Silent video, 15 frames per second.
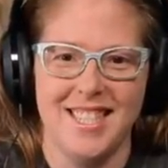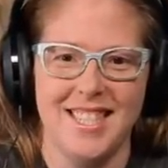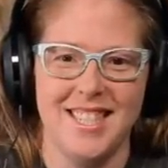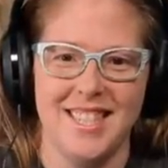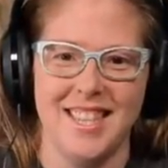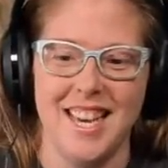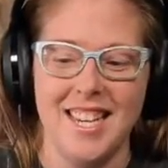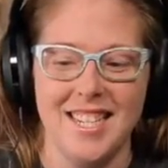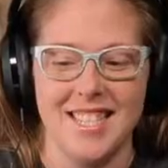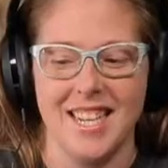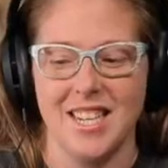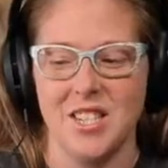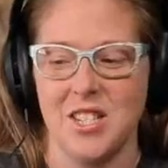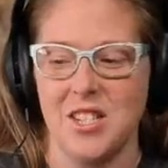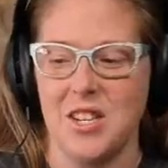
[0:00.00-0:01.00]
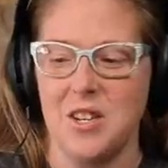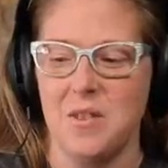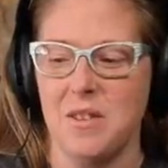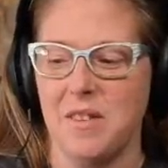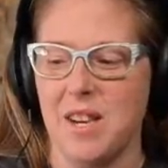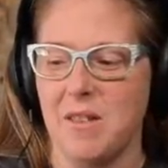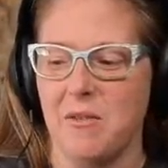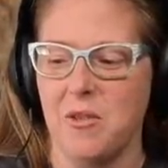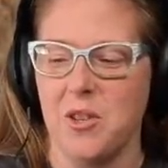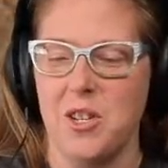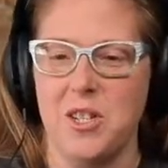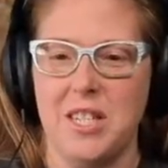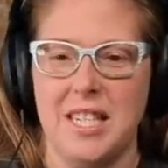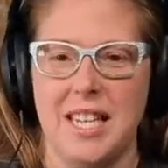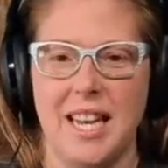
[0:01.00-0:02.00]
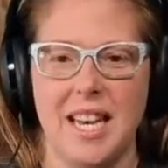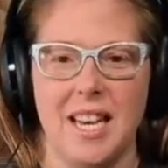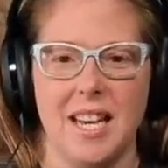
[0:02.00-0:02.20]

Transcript: That's actually all we've got for you today.